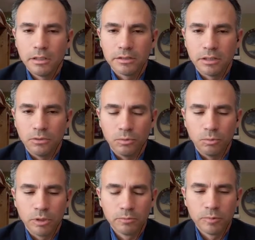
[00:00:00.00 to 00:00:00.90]
So
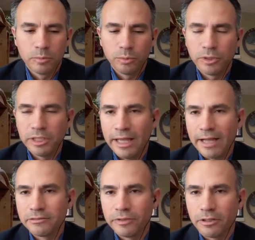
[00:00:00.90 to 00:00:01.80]
we're pretty
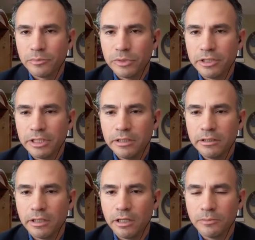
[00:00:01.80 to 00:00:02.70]
active in our
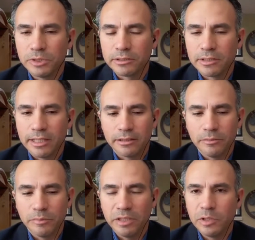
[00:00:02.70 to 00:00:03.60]
community, just
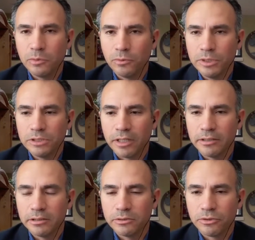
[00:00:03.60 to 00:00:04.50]
like many people. We
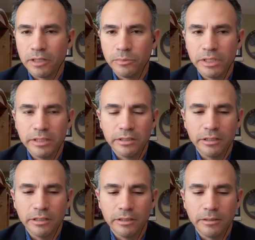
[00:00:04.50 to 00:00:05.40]
try to be.
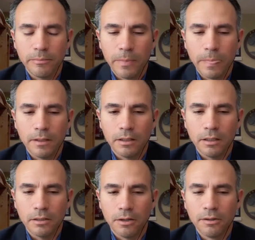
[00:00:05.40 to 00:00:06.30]

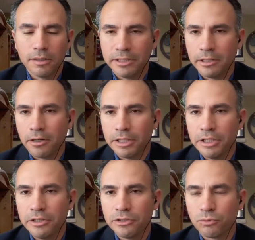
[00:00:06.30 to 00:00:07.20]
Earlier in our
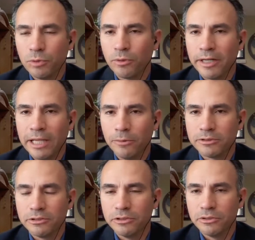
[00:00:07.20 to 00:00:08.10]
years, we weren't able
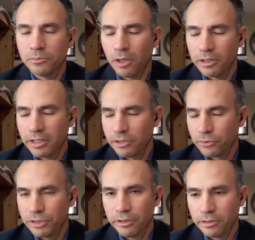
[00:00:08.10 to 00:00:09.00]
to do it. Our
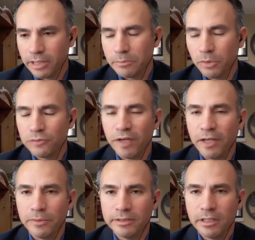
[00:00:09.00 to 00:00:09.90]
kids were young, like most
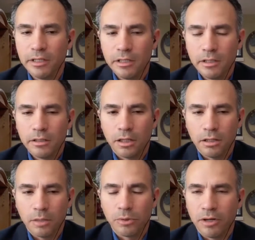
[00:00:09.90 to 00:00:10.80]
families.
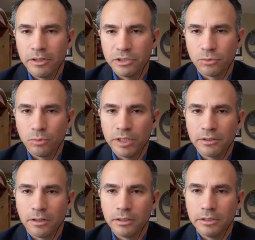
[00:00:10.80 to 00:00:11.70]
Our priorities were
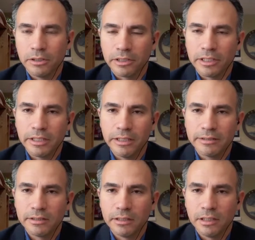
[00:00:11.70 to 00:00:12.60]
with our young
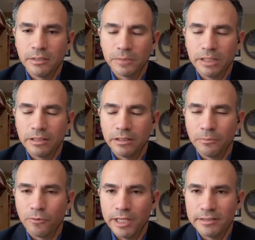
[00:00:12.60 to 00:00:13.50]
kids,
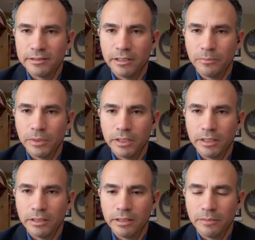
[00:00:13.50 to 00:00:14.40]
getting them raised up
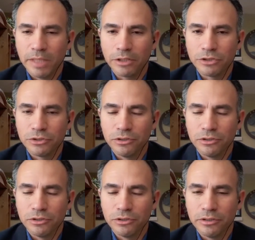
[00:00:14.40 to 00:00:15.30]
and making
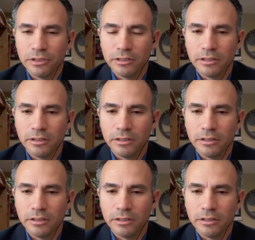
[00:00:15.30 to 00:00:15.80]
sure that